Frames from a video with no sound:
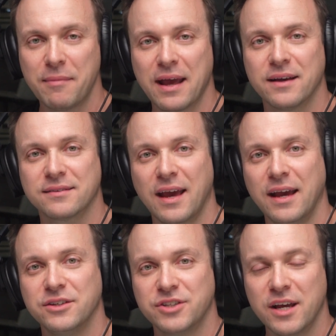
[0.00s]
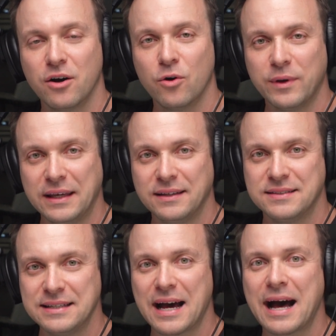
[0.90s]

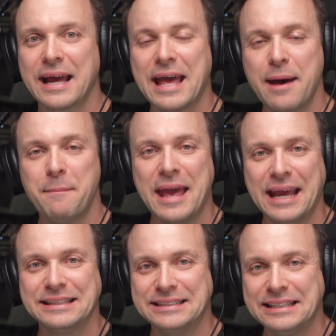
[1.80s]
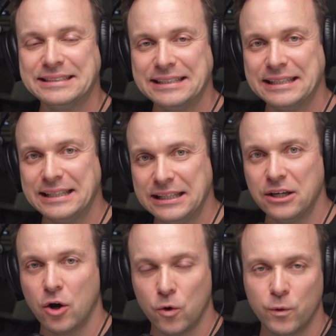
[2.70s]

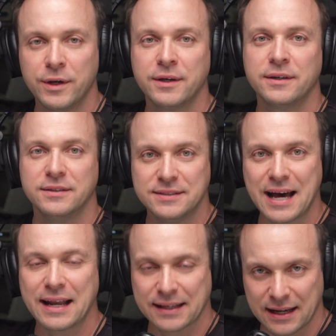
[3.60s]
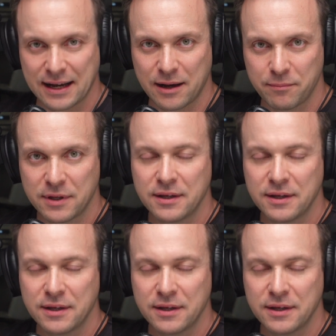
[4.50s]
AskJoeDiMatteo.com.